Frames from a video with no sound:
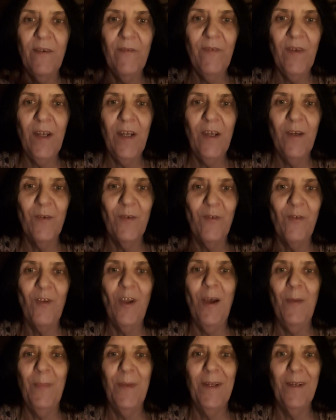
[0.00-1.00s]
a video.
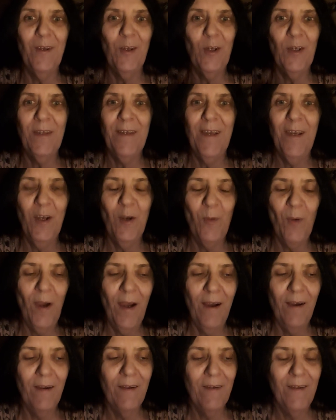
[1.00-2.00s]
Stop it. It could take a
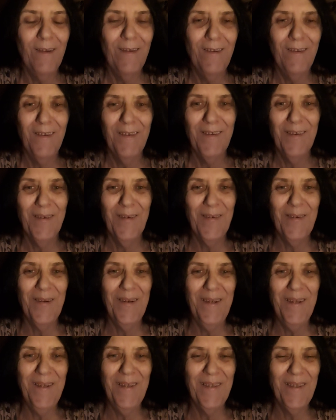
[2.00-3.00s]
while.
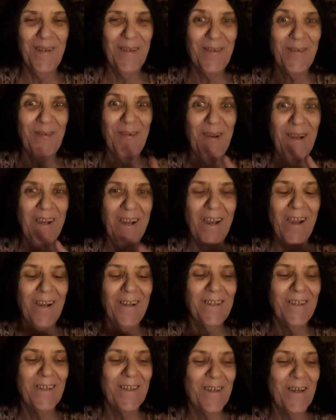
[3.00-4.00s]
Right? That's why I
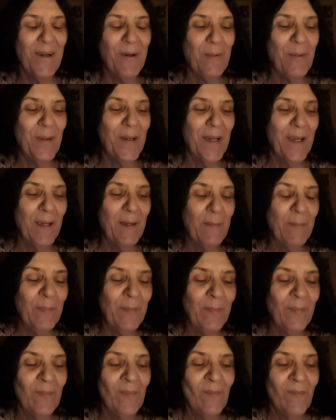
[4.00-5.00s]
acted that way.
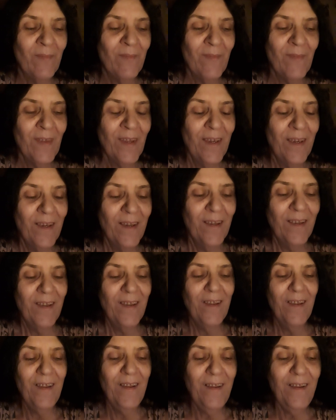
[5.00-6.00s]

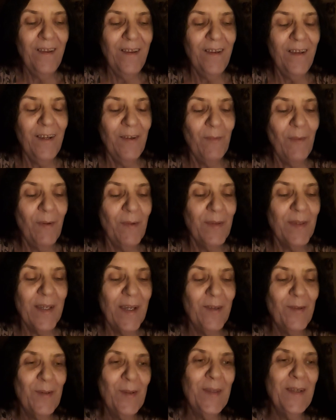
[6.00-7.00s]
And what was the
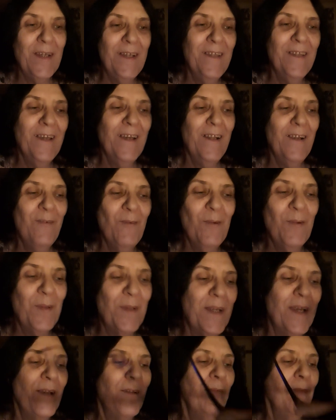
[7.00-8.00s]
other thing that I wrote
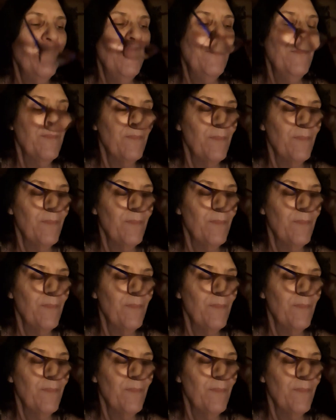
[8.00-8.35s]
down?